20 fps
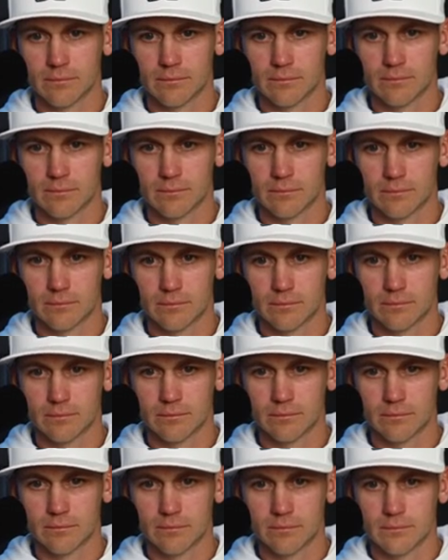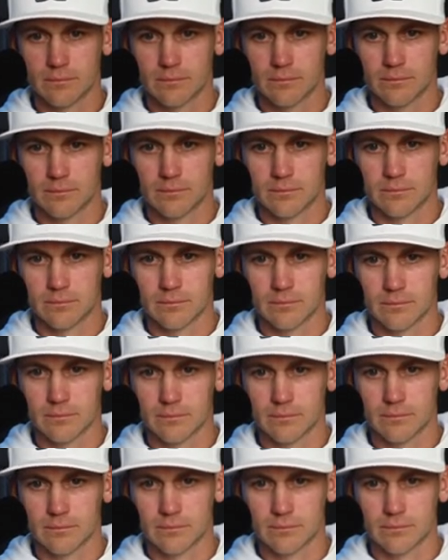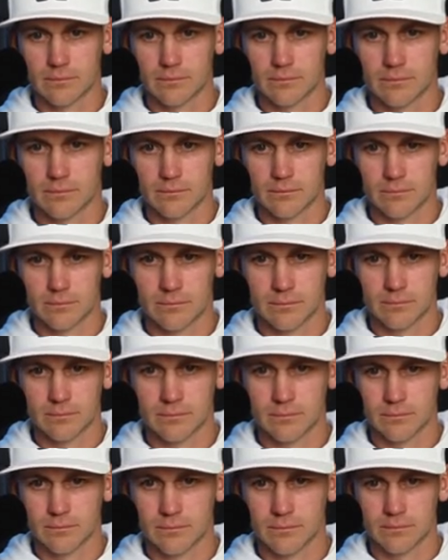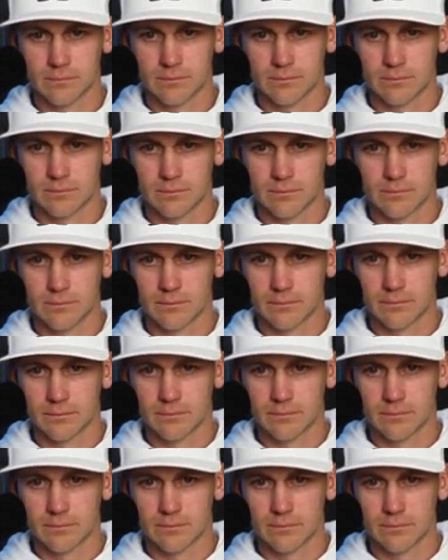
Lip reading: [no speech]